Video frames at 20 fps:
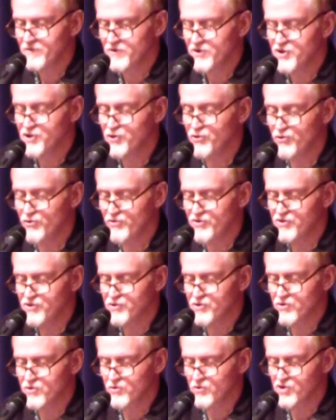The children
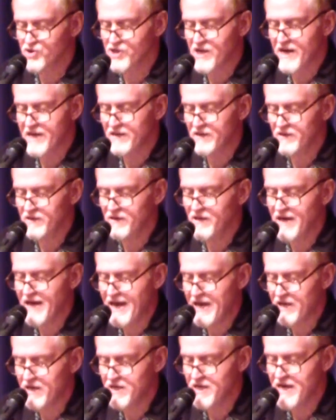circle shyly,
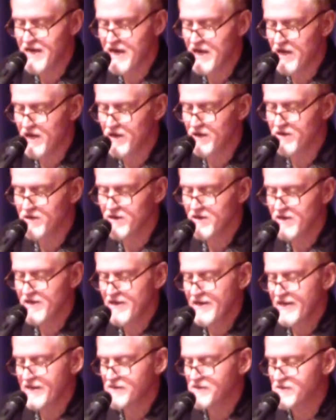hand in hand,
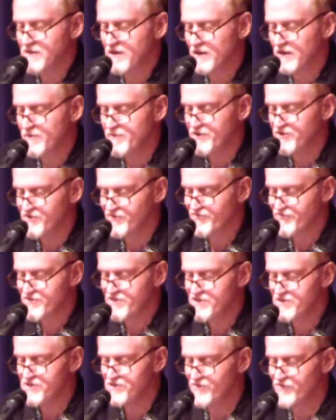as solemn as a
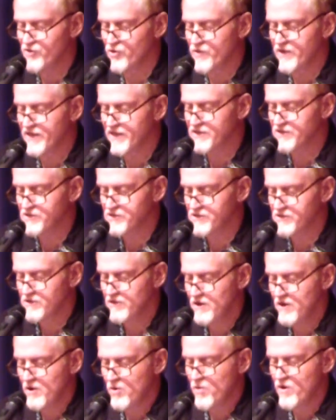frieze of Greeks,
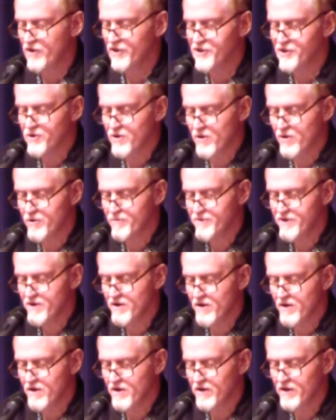while a yard
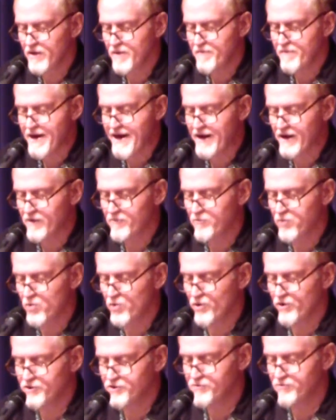beyond the
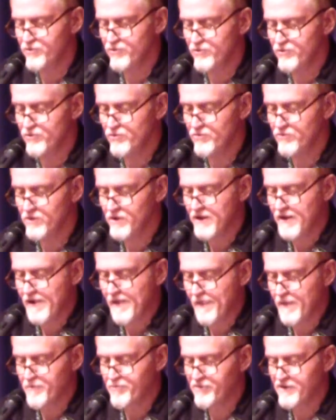backboards boom,
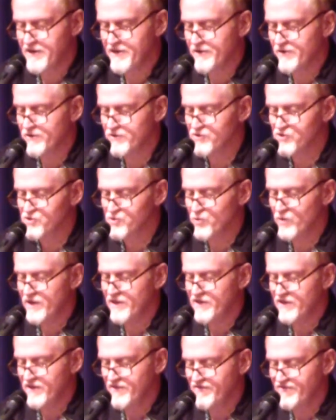the players
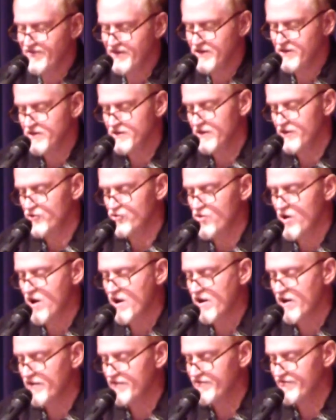sweat and faint and
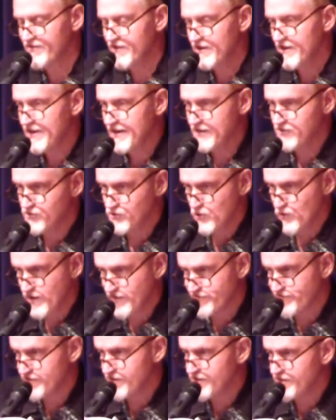drive as though
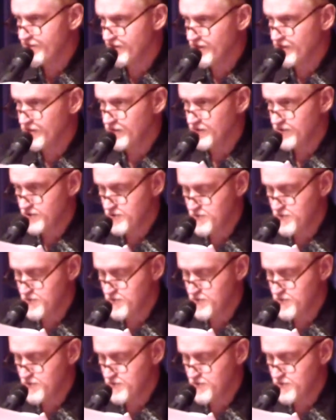everything